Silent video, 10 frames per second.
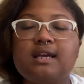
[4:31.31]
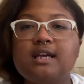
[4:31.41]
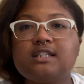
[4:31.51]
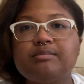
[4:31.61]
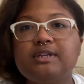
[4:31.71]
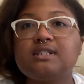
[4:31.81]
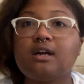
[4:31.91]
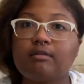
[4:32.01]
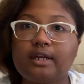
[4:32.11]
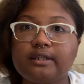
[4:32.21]
it speaks
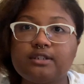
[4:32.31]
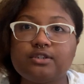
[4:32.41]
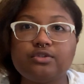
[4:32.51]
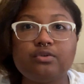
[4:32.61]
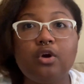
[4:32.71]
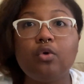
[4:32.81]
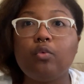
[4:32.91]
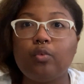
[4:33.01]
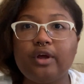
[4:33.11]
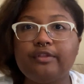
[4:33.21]
directly to
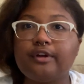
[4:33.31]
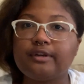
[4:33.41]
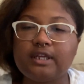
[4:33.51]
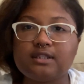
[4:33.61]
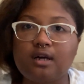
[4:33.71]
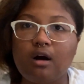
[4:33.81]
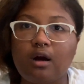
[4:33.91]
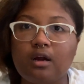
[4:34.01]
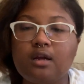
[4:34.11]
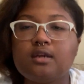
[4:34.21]
what their needs are.